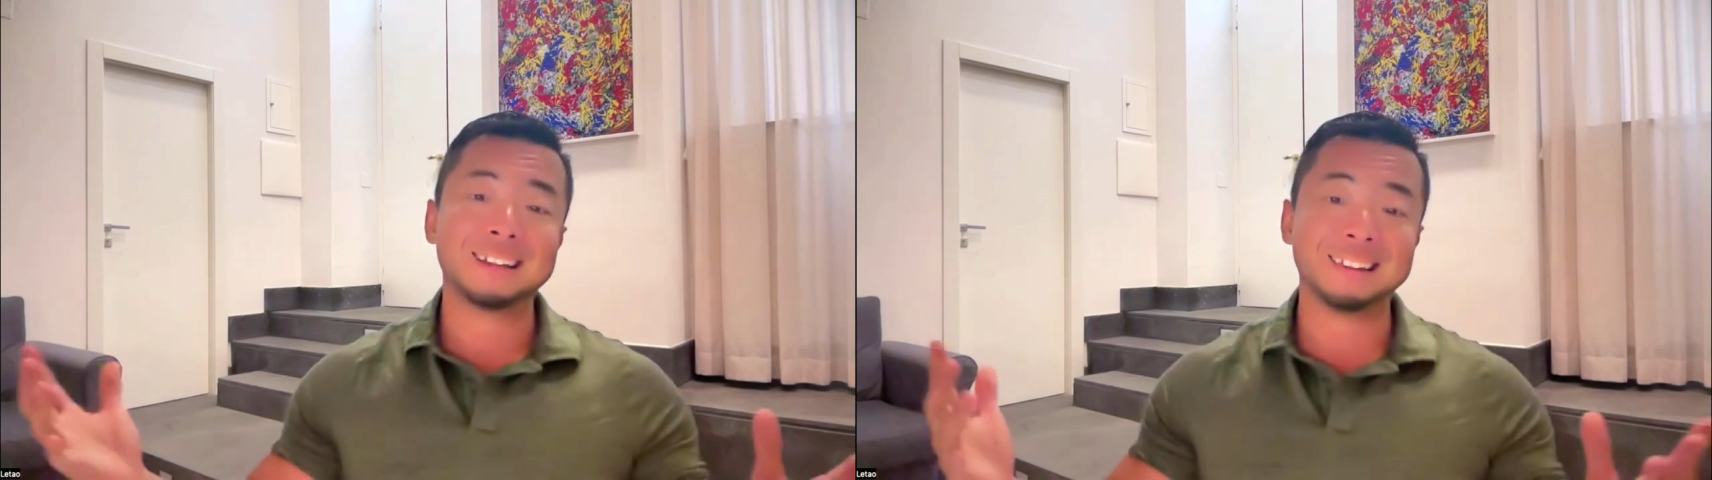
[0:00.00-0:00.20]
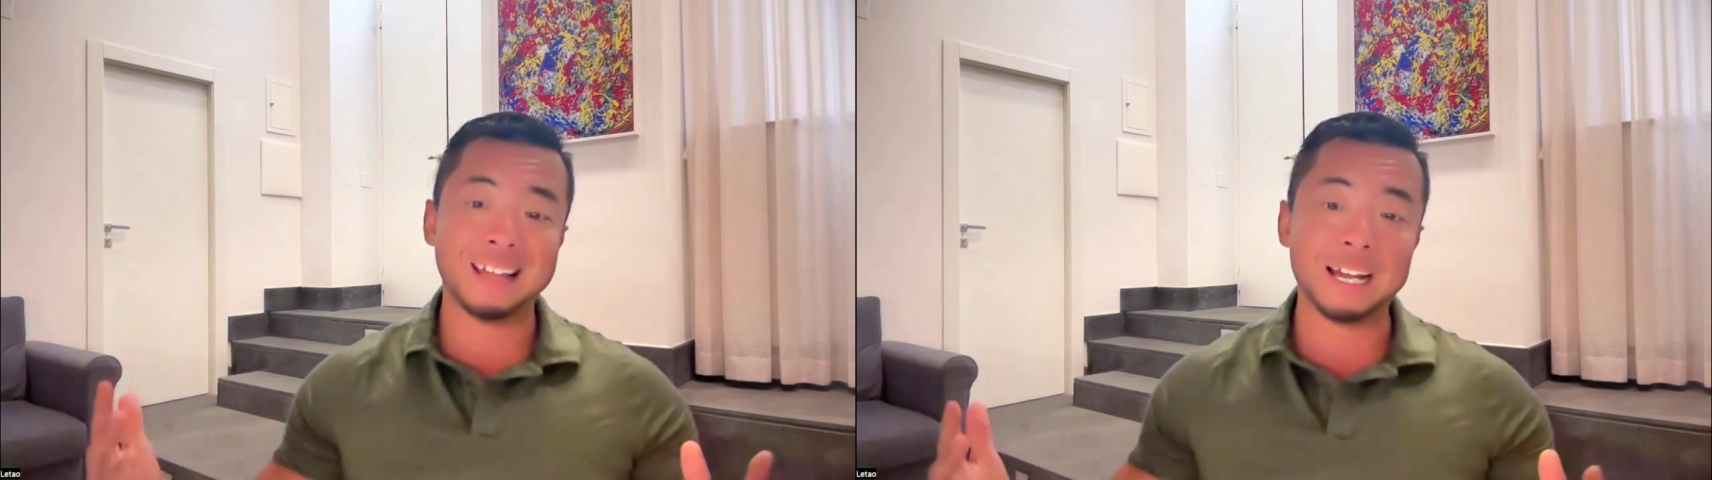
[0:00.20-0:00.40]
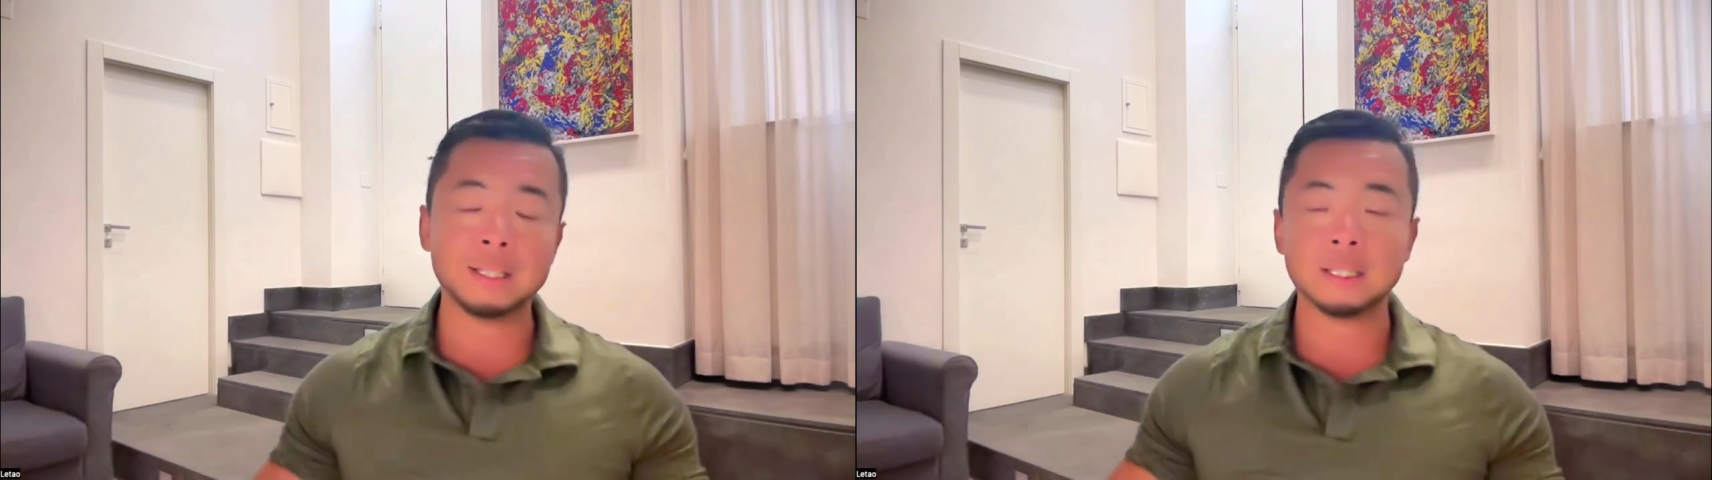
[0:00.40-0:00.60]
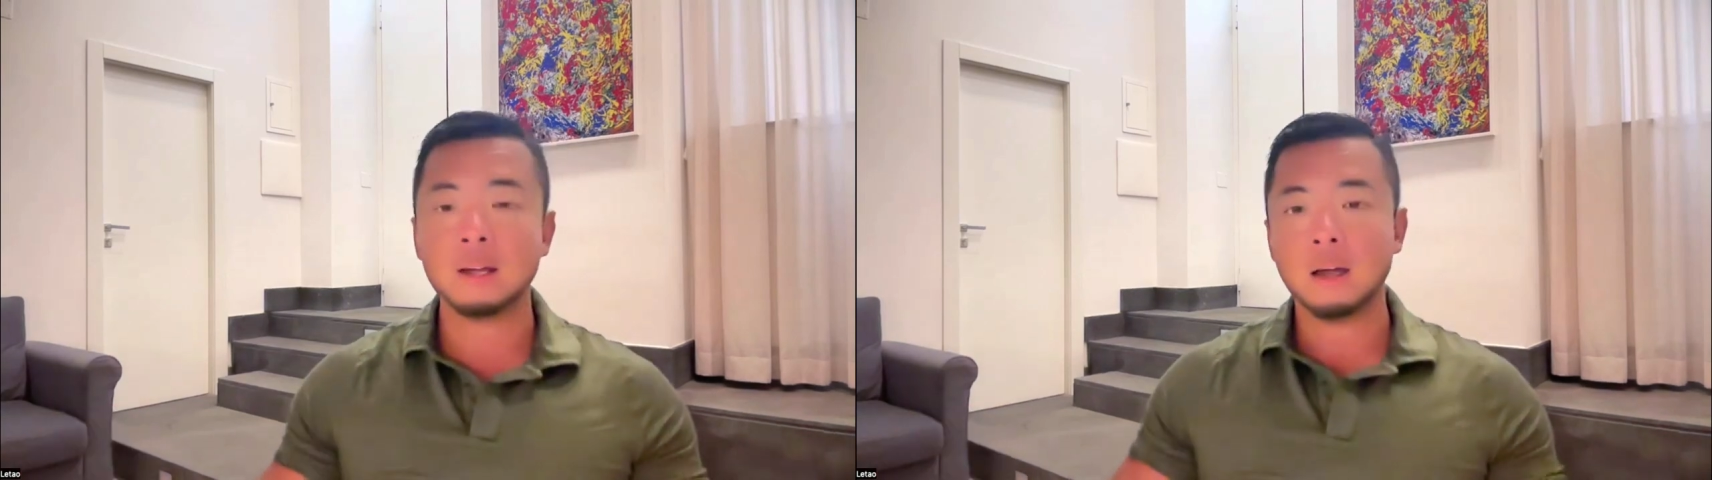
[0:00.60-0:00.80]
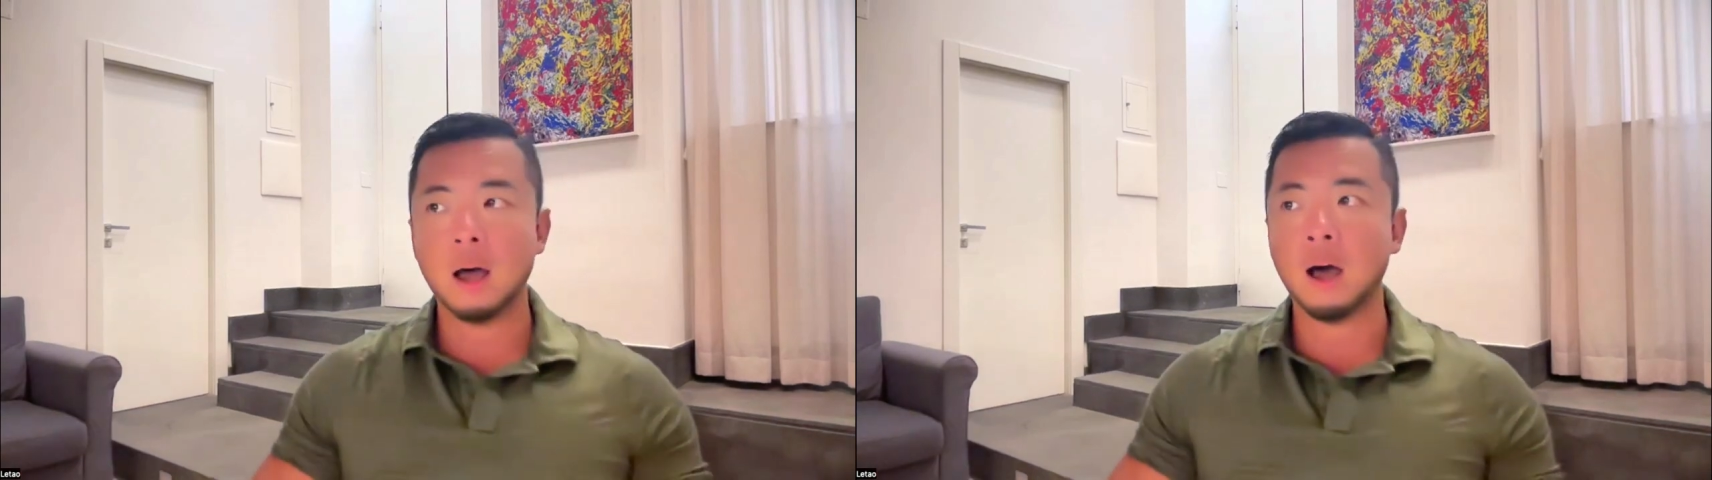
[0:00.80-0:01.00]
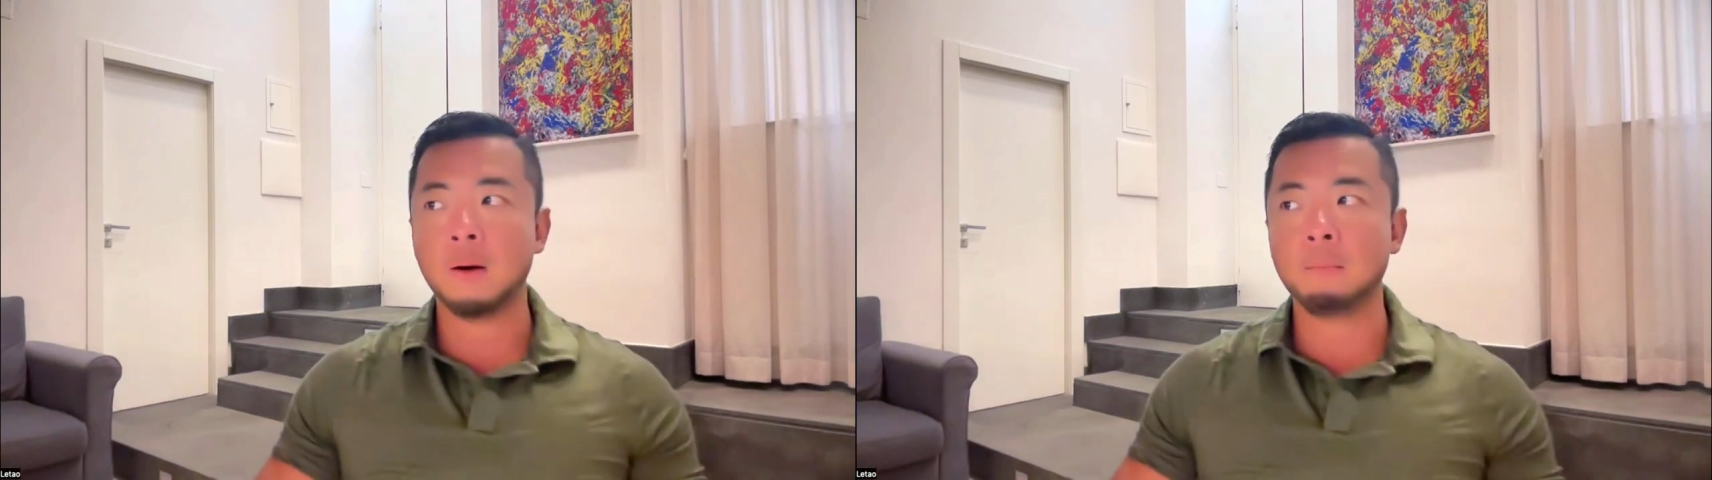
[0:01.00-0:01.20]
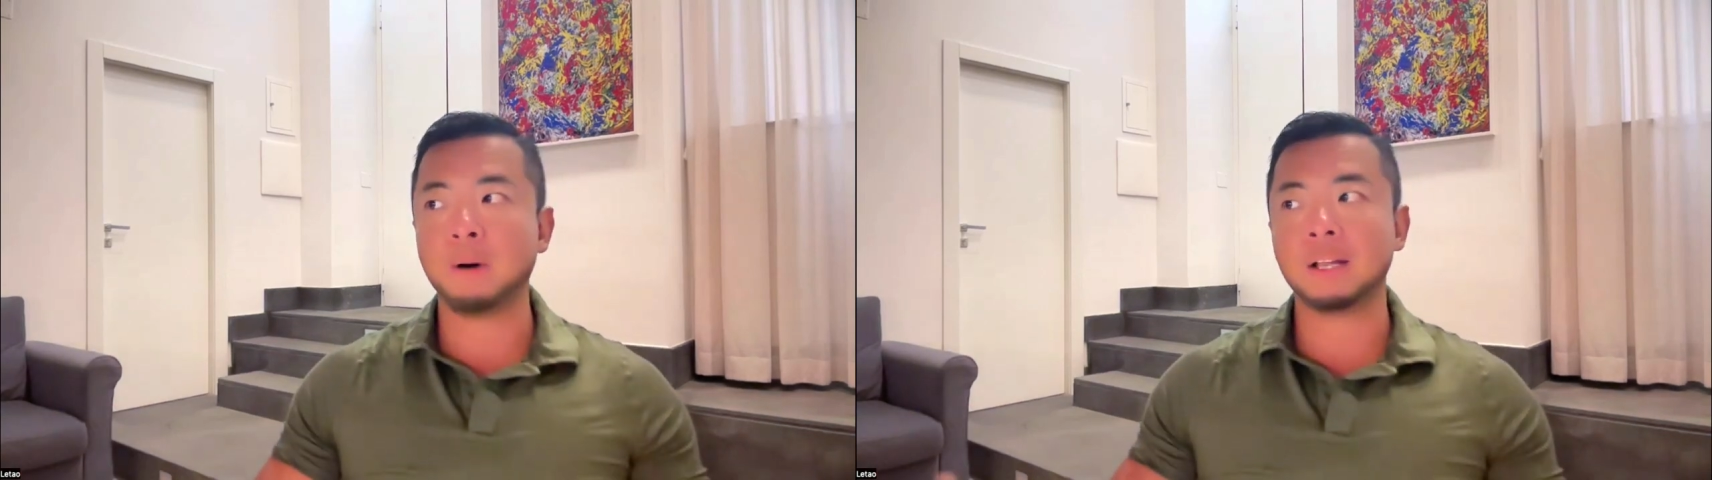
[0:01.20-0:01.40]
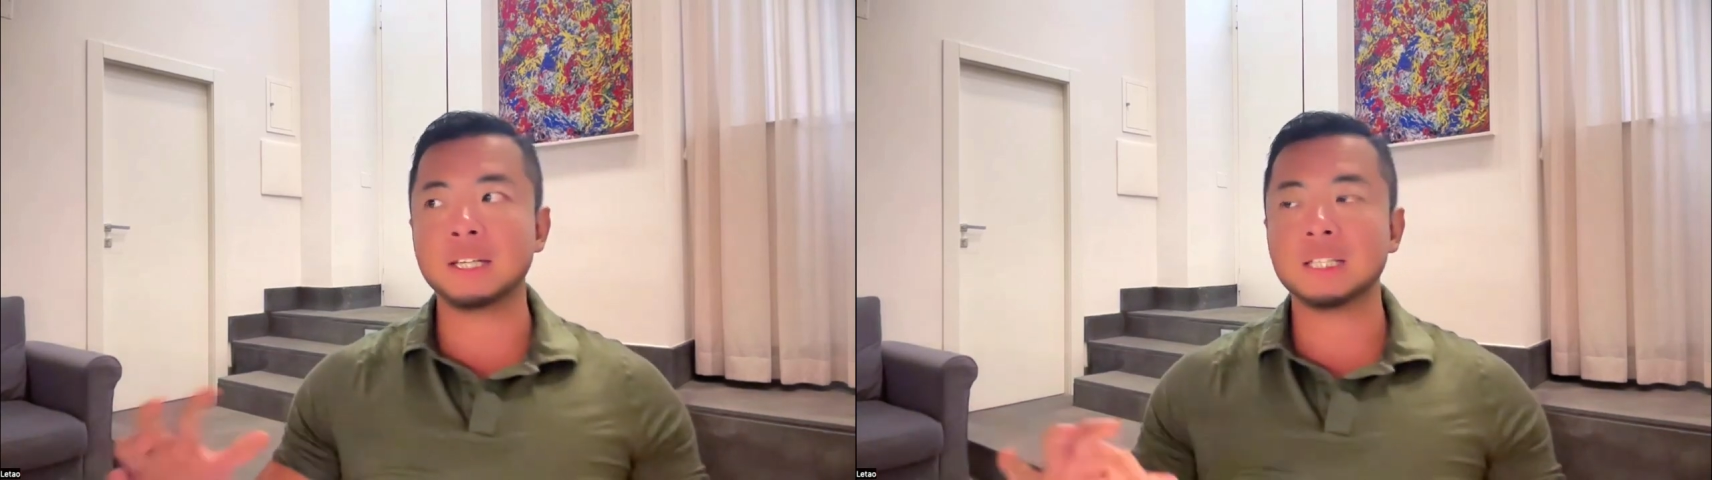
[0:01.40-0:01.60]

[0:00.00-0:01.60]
less, but